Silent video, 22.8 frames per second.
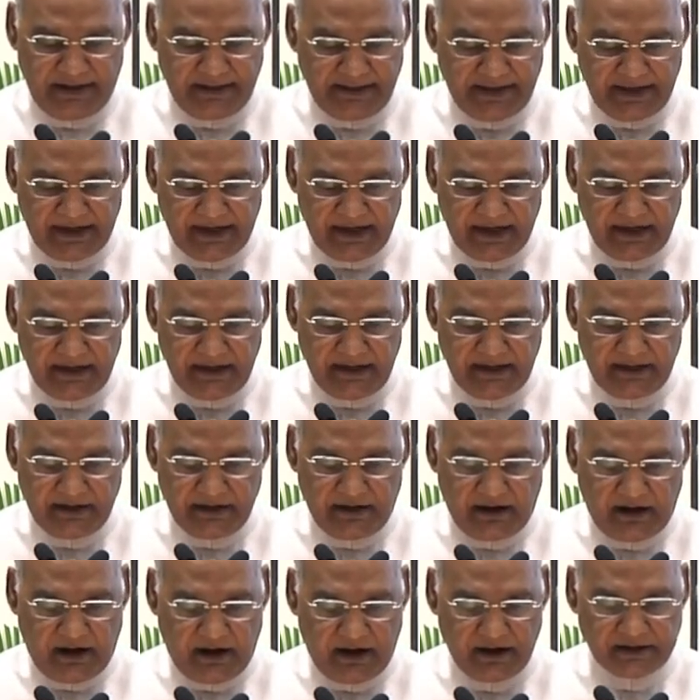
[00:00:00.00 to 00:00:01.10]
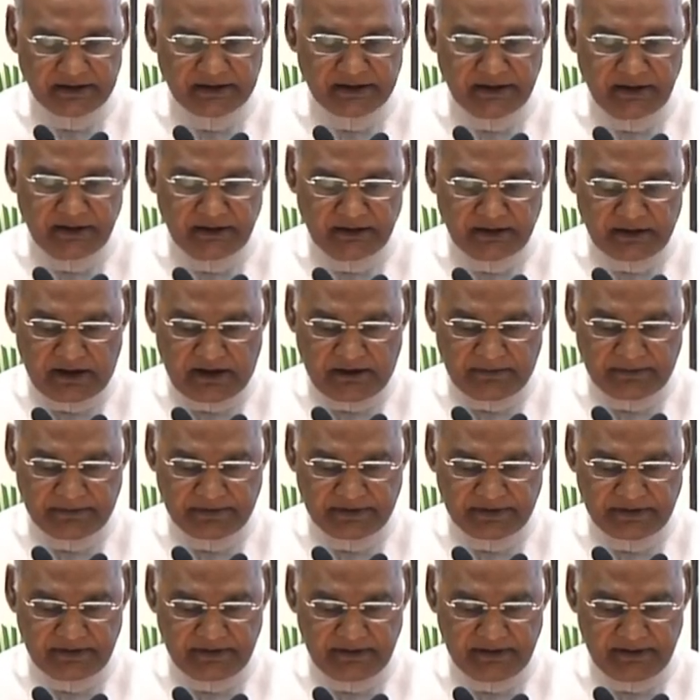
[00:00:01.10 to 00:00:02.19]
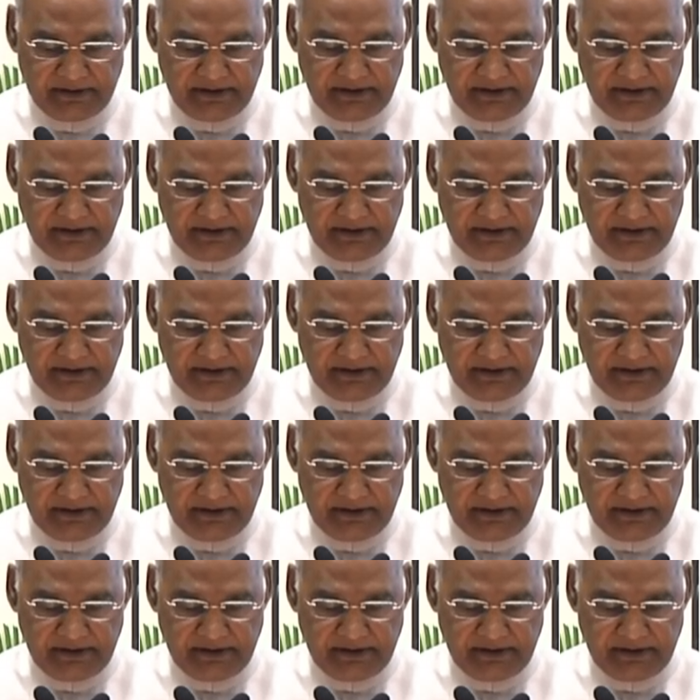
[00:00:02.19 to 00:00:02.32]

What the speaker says: They carried arts and crafts.